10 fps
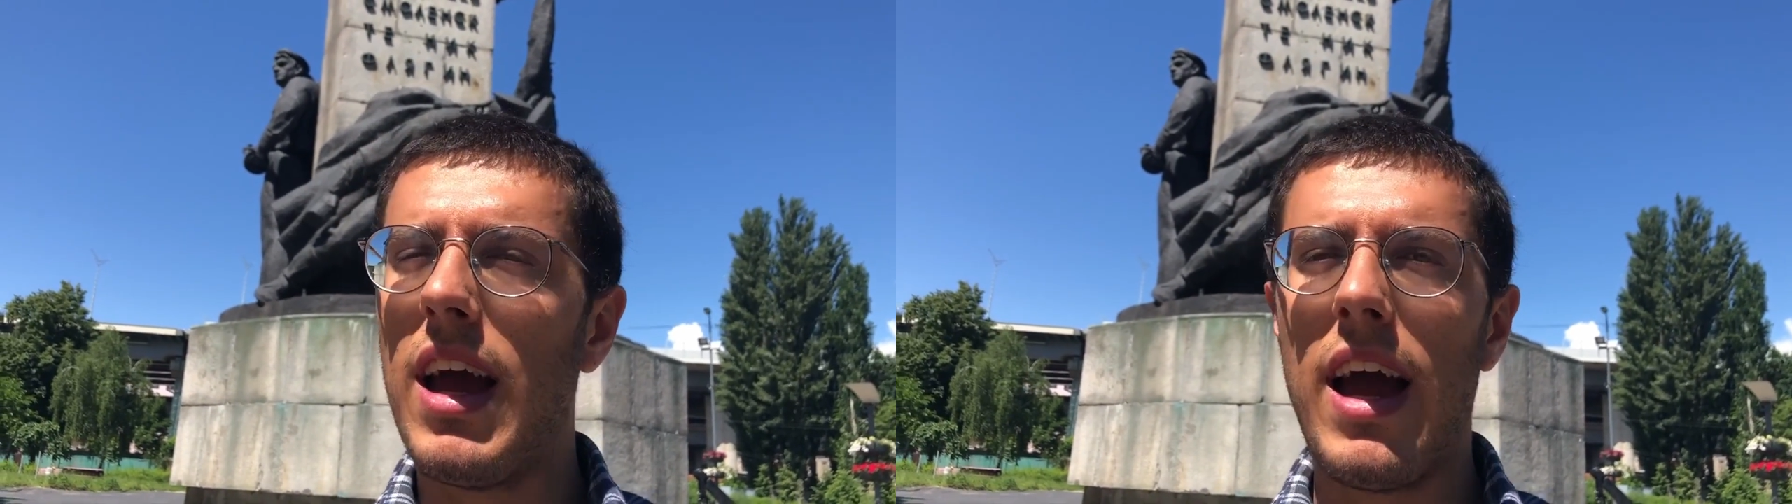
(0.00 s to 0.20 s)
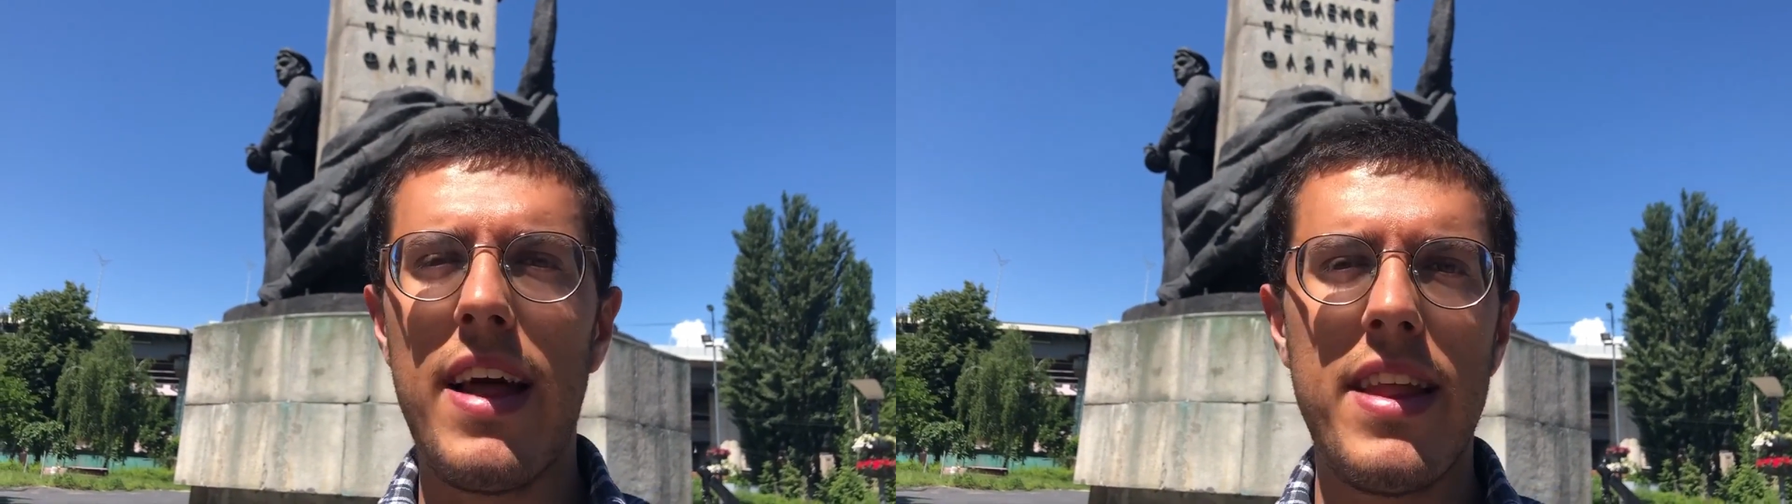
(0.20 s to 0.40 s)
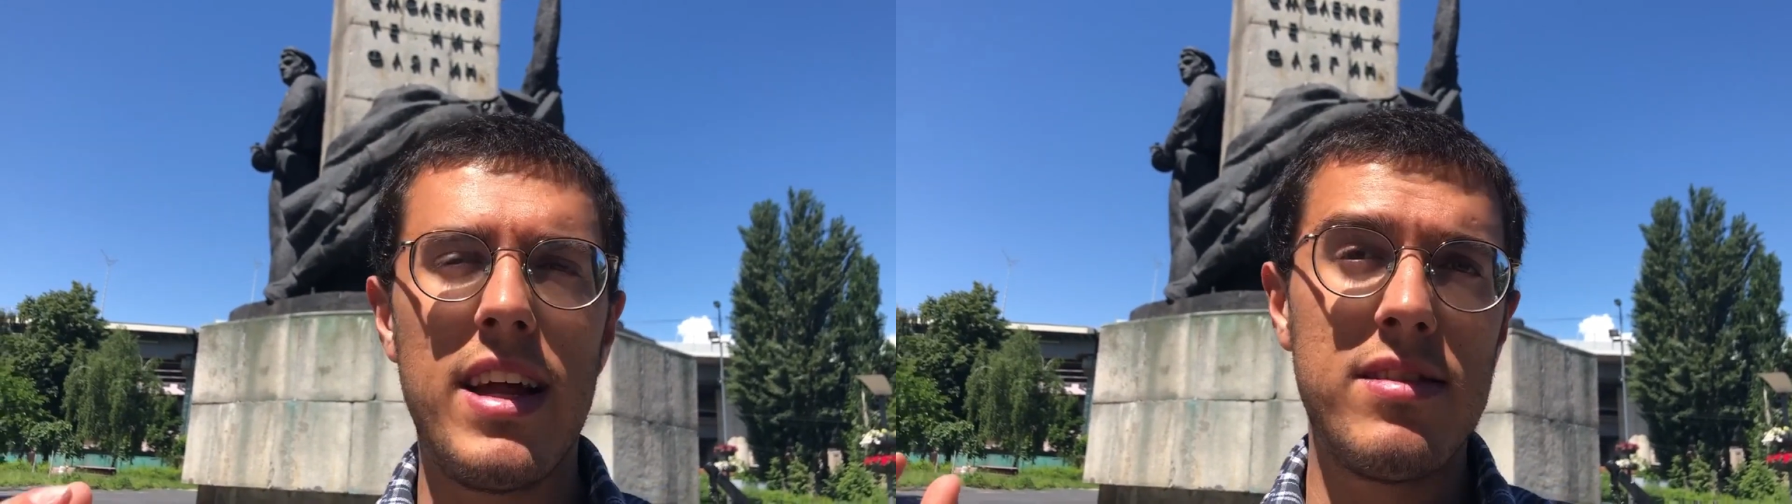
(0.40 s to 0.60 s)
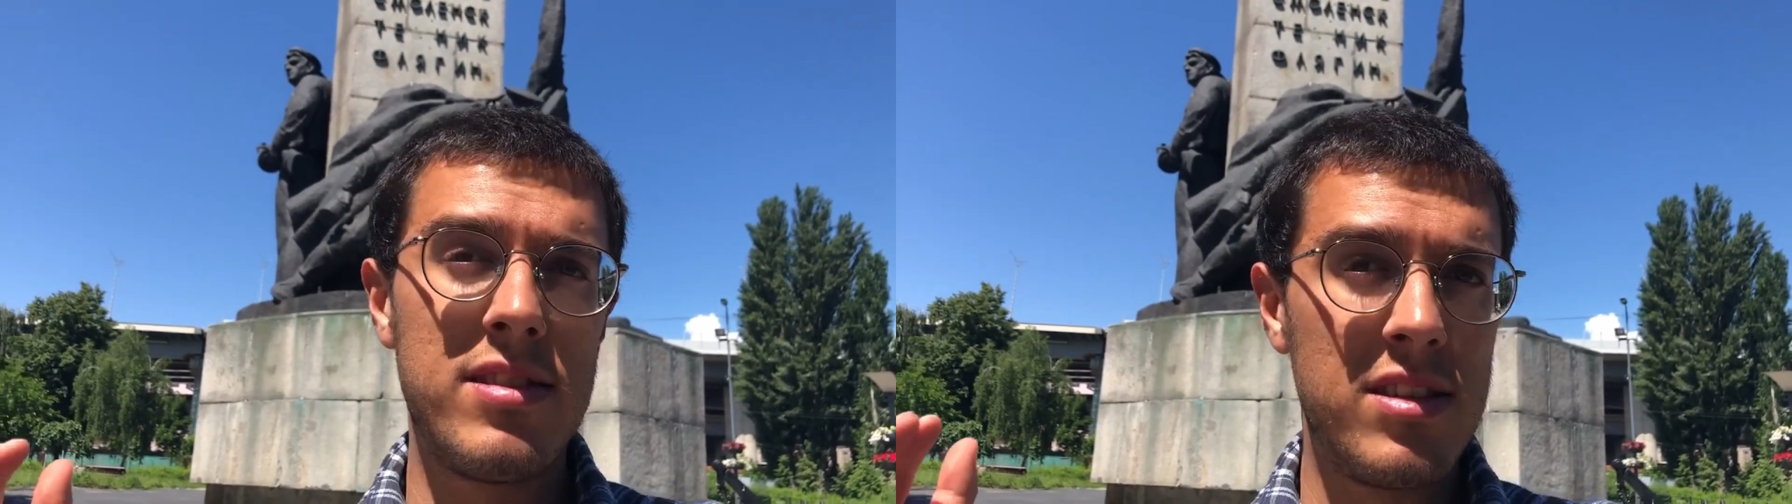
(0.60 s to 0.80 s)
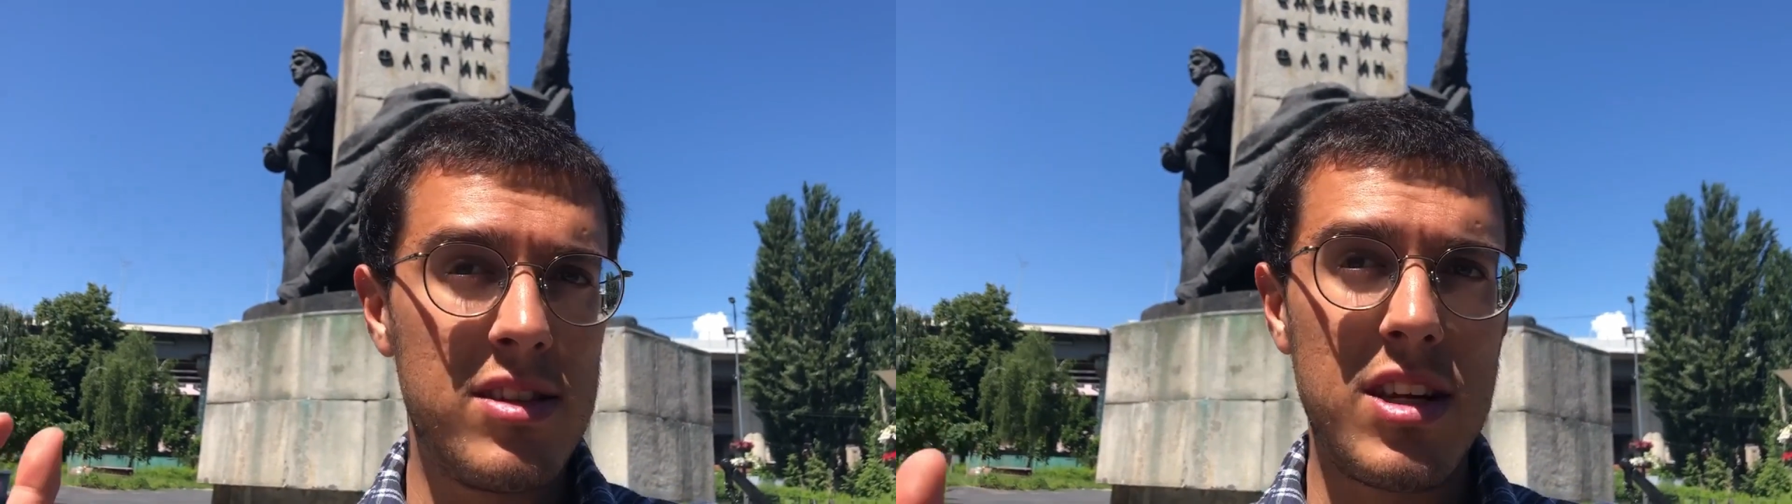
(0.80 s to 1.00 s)
and then
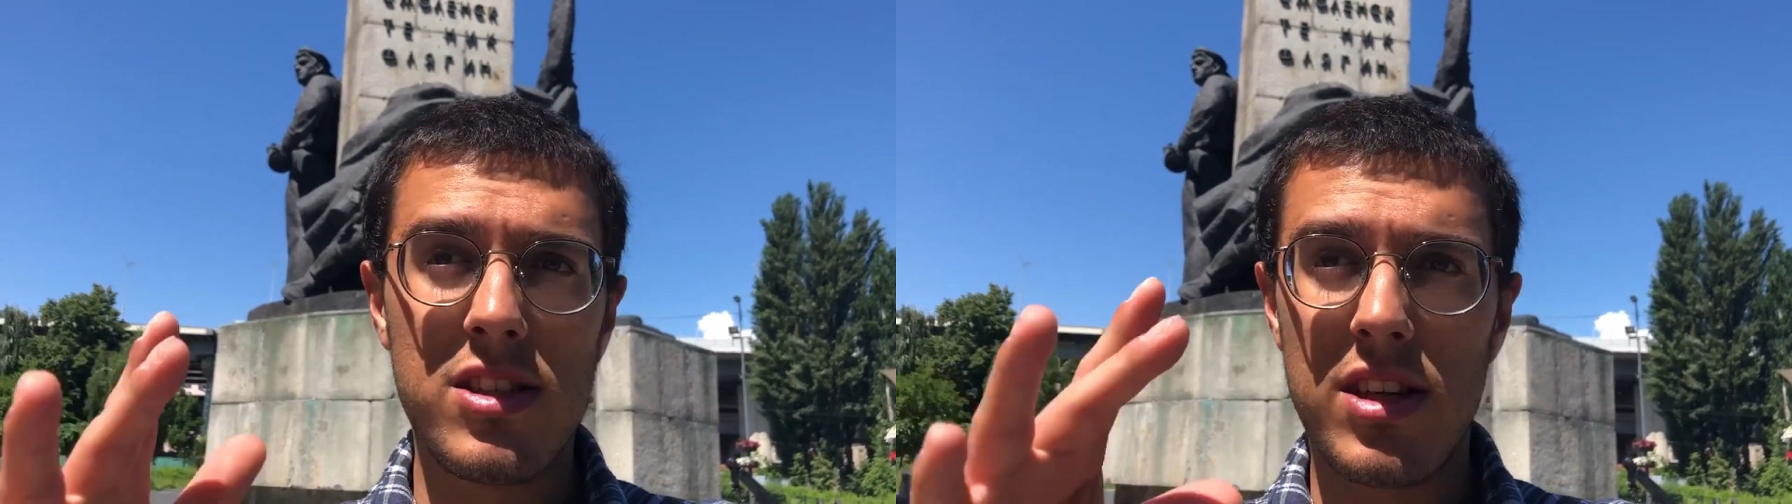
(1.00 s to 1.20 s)
set